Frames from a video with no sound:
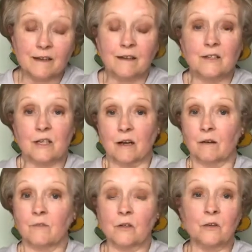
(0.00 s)
So
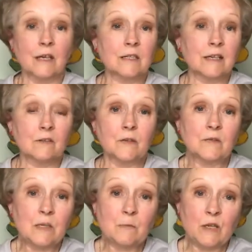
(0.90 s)
if you get 10 or
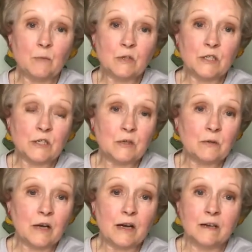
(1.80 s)
15 people to,
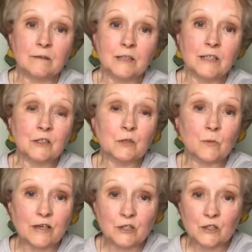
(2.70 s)
uh, you know, to
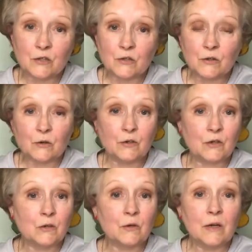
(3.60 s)
register or
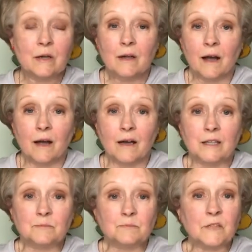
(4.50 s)
you,
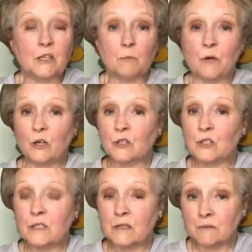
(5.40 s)
um, you know,
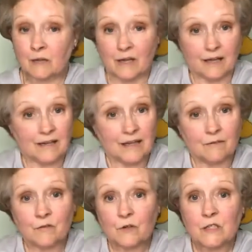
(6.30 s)
purchase a
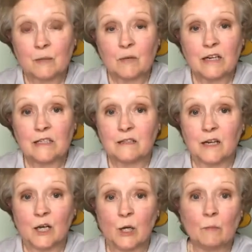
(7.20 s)
gift for somebody to
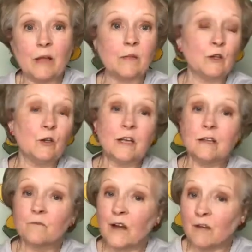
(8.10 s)
come and then you
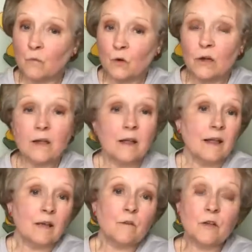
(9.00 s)
get five more,
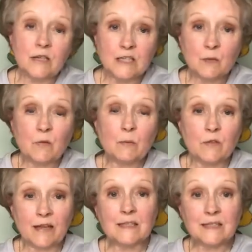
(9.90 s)
if you get 10 people,
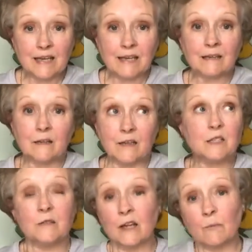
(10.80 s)
that's 10, that's,
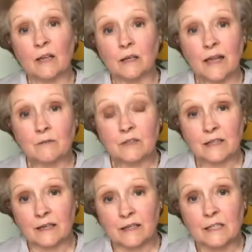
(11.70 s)
that'll be 11
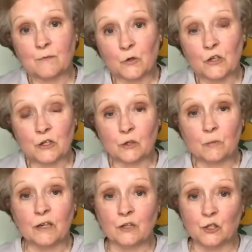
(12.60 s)
tickets for you
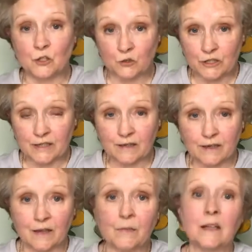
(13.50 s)
because your ticket
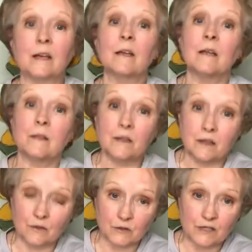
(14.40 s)
and then the
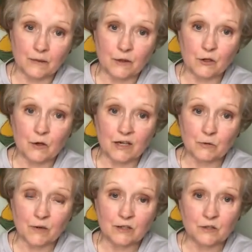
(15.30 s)
other 10 that you got to
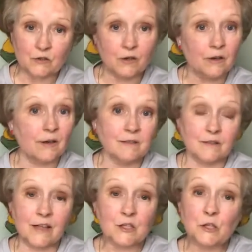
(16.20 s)
register. So
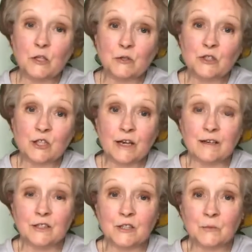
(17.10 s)
that's a huge
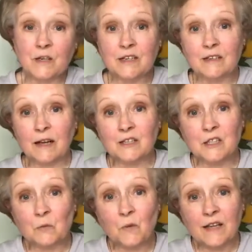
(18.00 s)
chance to, rent a, uh,
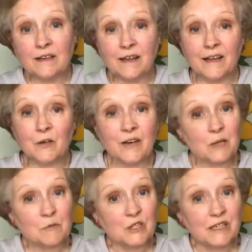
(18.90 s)
to win a Cricut
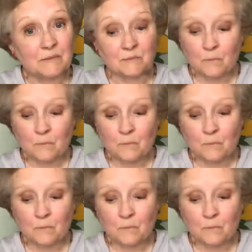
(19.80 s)
machine.